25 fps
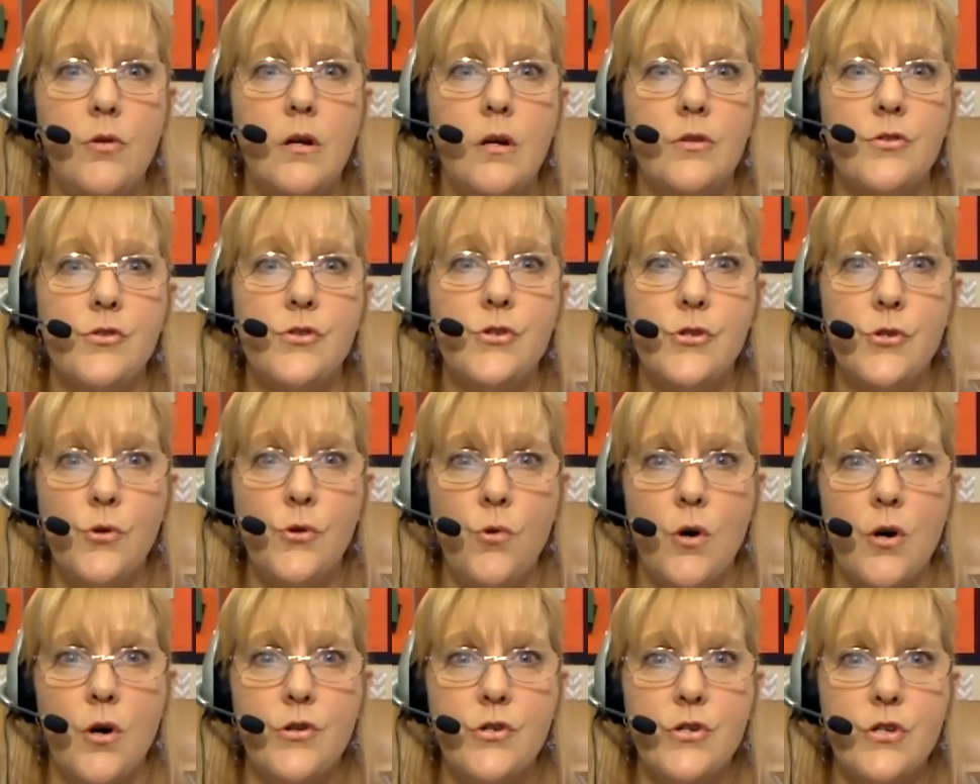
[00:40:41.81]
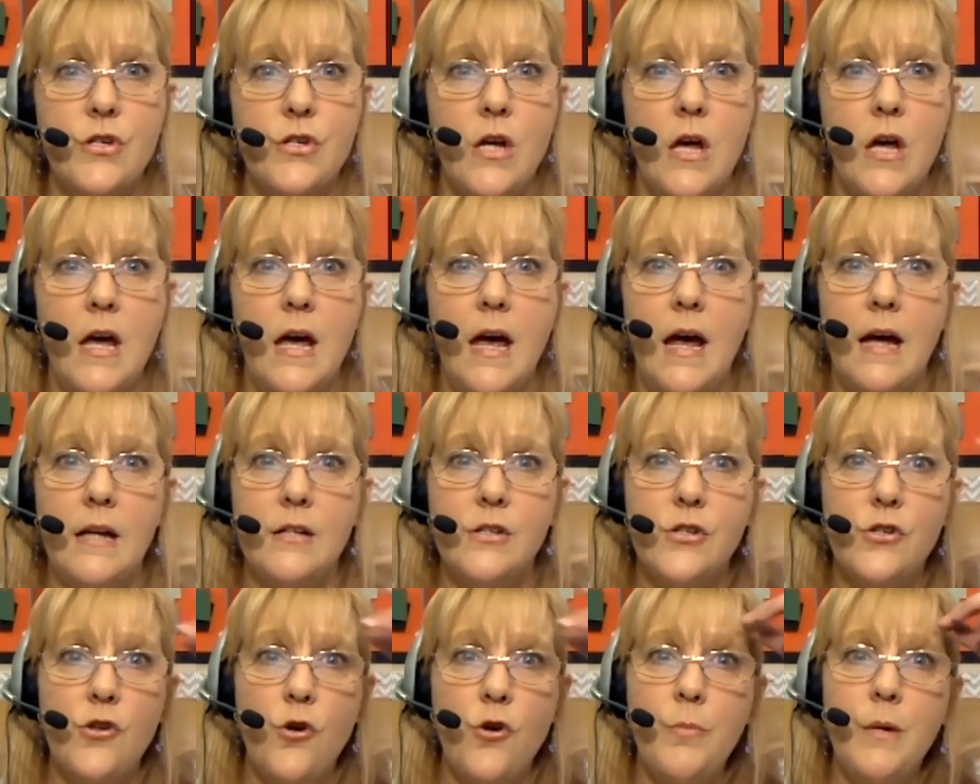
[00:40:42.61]
can source
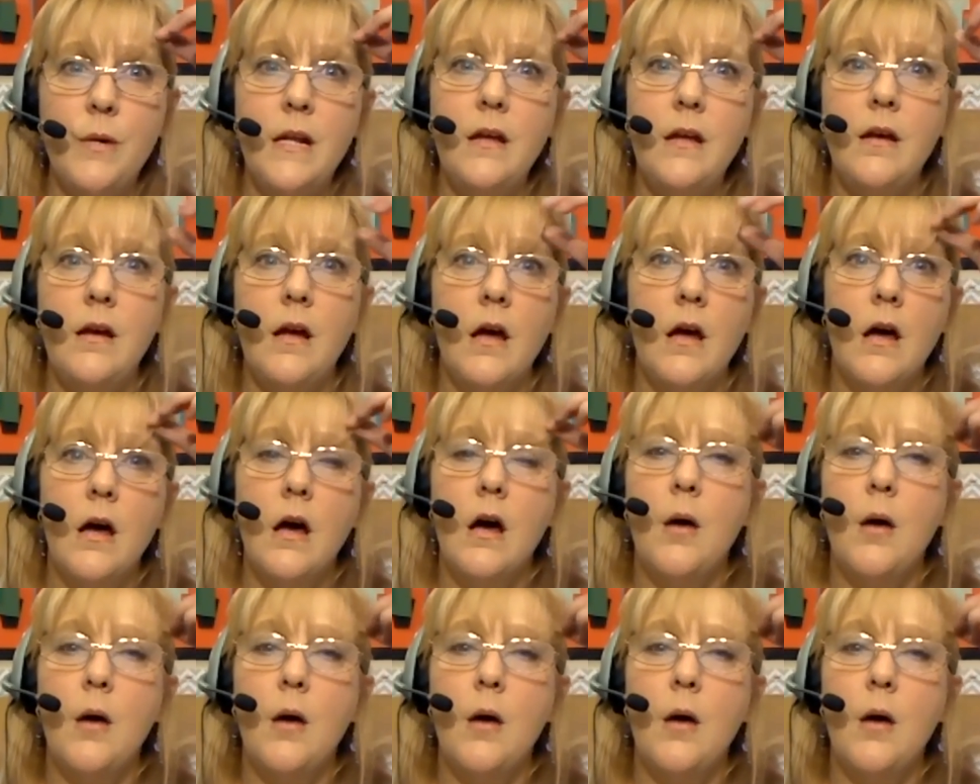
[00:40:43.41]
and so many